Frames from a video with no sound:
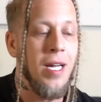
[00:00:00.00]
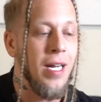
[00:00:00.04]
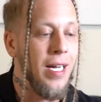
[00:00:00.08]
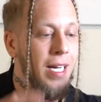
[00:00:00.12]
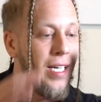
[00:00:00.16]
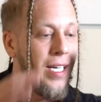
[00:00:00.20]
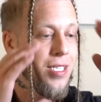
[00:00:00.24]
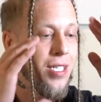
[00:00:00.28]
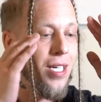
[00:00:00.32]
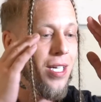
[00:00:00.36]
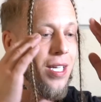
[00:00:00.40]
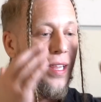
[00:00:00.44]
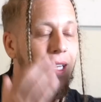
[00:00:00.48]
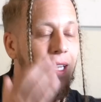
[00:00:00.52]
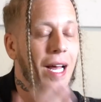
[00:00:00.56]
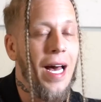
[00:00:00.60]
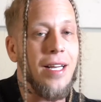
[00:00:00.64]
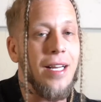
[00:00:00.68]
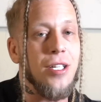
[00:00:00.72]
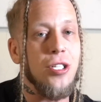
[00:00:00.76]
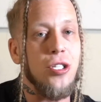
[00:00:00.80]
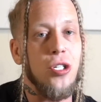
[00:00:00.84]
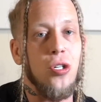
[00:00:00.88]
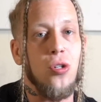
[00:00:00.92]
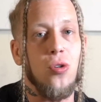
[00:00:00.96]
It's a lot
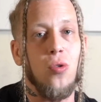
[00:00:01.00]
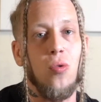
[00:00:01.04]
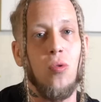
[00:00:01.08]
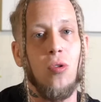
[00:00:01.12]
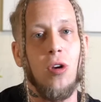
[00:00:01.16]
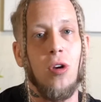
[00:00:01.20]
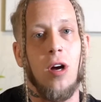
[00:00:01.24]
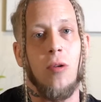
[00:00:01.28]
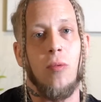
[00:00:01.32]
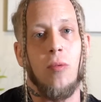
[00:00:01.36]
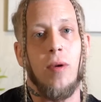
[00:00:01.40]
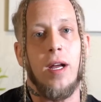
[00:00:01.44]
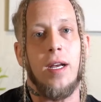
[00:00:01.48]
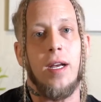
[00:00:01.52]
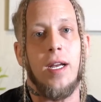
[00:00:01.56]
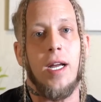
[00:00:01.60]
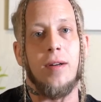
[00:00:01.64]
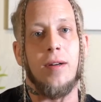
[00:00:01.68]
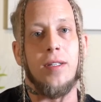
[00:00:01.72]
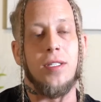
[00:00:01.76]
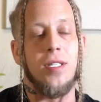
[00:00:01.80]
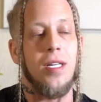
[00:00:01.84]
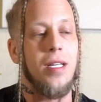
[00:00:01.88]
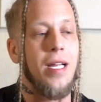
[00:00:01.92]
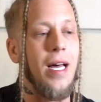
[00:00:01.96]
of shit going on right now.
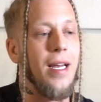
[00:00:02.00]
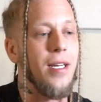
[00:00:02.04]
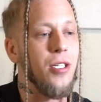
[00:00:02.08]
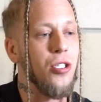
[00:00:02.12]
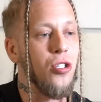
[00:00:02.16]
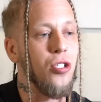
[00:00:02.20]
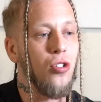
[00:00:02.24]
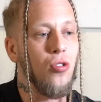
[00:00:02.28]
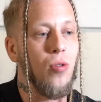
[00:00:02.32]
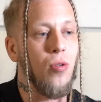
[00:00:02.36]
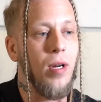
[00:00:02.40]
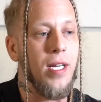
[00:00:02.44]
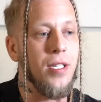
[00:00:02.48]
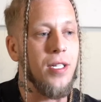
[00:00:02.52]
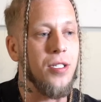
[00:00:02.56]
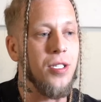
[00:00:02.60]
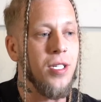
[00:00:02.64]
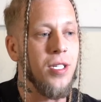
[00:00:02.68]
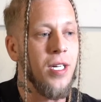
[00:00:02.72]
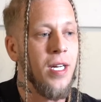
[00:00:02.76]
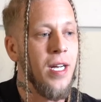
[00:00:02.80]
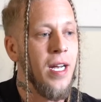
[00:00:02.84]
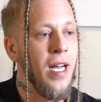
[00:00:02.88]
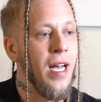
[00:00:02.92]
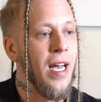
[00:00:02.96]
It's a lot of stress,
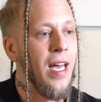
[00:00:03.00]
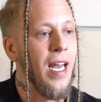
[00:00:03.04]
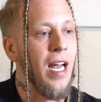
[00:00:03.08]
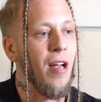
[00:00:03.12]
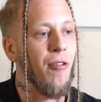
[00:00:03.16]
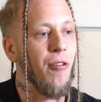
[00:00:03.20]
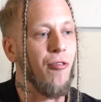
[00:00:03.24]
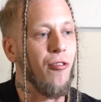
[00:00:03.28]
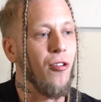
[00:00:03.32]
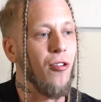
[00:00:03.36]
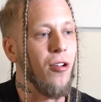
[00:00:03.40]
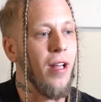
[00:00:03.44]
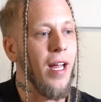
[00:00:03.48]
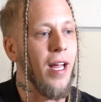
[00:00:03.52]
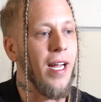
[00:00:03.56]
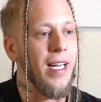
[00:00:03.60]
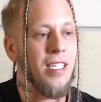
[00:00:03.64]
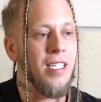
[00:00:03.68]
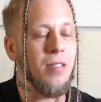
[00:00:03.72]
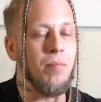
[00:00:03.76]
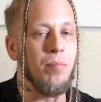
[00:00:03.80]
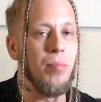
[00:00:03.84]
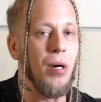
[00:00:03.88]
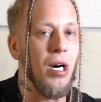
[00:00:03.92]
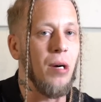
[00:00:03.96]
and I feel like
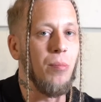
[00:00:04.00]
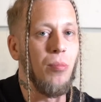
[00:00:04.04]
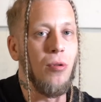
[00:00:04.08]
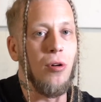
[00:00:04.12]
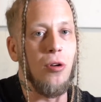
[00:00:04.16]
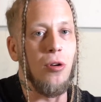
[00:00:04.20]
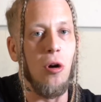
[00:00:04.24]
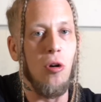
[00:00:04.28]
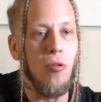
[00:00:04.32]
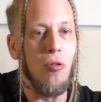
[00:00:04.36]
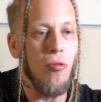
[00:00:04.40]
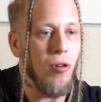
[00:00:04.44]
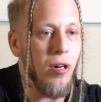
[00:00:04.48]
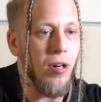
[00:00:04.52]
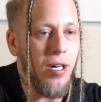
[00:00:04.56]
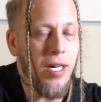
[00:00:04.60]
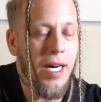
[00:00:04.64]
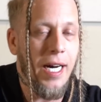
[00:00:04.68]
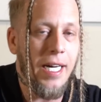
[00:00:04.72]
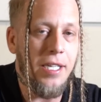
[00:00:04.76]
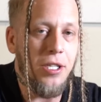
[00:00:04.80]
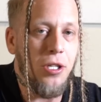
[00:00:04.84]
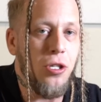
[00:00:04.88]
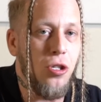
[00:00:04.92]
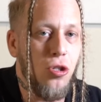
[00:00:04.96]
it's bubbling over and
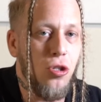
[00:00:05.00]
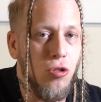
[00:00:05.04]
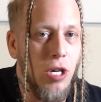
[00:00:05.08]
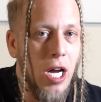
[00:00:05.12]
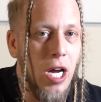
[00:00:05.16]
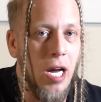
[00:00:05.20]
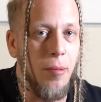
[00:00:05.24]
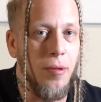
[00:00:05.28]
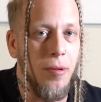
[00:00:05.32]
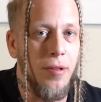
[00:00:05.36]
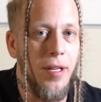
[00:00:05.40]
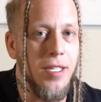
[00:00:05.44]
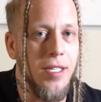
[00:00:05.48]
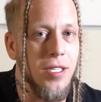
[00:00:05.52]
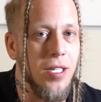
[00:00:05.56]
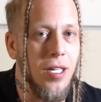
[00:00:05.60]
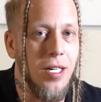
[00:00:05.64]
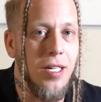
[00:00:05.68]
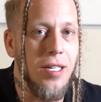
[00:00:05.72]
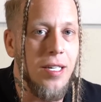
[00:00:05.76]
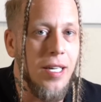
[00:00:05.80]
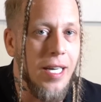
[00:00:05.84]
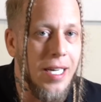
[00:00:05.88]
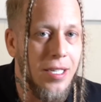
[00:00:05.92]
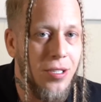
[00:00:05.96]
causing drama that's
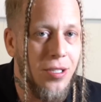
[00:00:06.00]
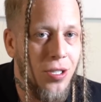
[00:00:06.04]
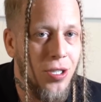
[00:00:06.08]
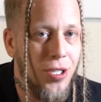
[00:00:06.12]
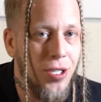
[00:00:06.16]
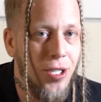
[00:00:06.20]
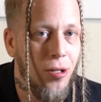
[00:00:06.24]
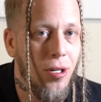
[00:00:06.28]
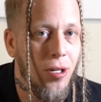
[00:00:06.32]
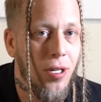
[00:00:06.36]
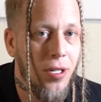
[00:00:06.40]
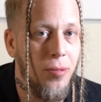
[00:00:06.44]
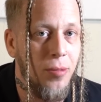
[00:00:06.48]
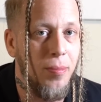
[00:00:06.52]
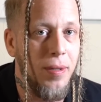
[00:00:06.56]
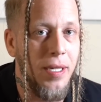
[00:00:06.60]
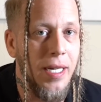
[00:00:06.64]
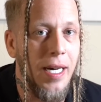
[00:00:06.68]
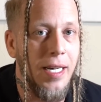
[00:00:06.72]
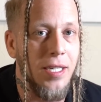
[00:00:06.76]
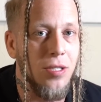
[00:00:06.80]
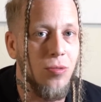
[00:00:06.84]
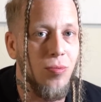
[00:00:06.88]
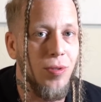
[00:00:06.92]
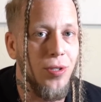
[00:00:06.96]
unnecessary, to be
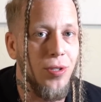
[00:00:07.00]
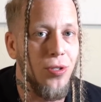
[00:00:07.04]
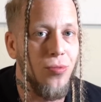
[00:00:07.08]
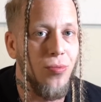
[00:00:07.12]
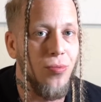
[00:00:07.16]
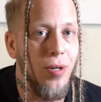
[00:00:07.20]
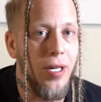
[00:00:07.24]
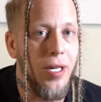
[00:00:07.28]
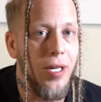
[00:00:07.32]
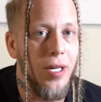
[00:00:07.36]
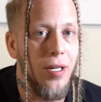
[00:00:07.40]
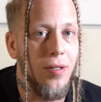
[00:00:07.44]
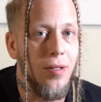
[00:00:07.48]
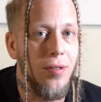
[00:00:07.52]
honest with you right now.